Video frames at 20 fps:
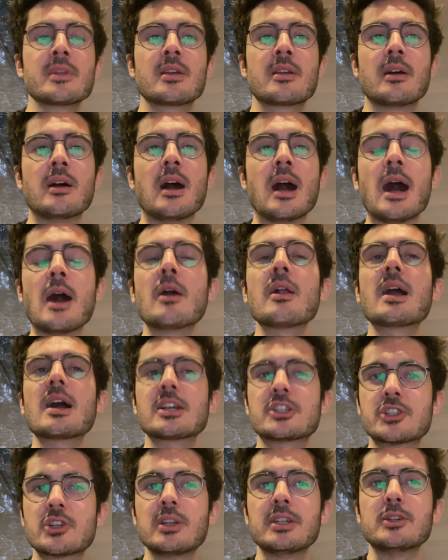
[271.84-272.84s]
Uh, I'll
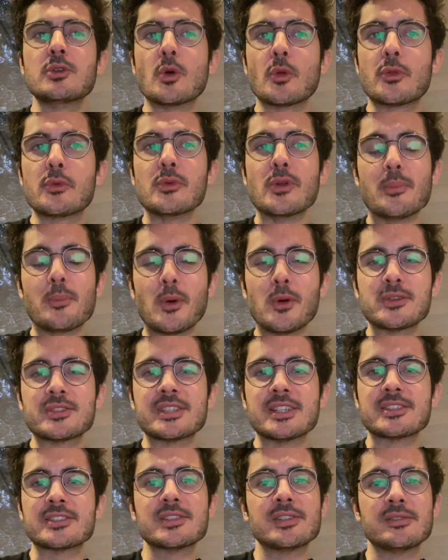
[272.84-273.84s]
actually go through the
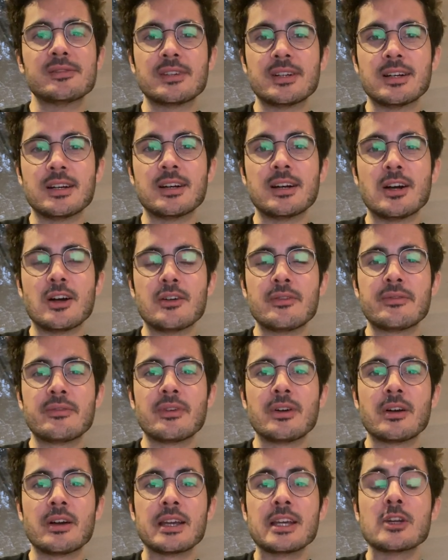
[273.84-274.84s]
process of uh, of uh,
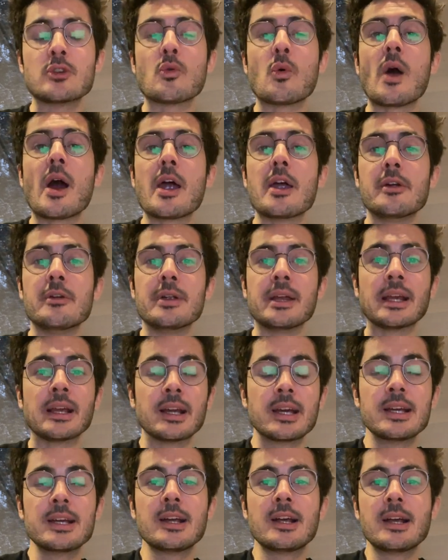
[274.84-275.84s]
inquiring
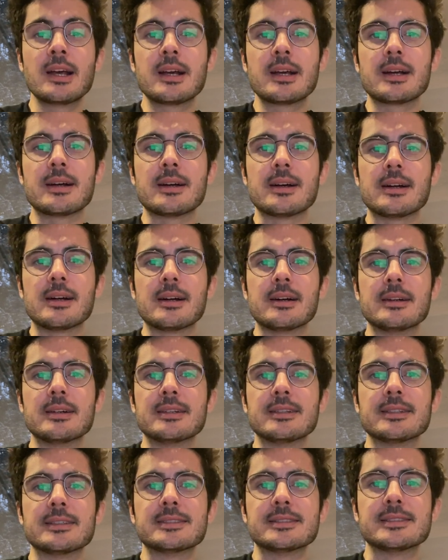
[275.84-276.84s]

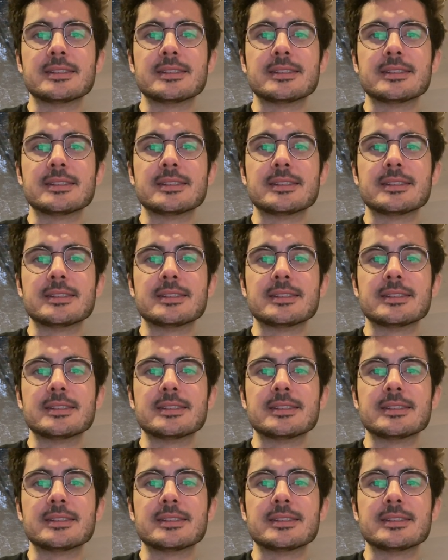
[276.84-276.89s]
uh,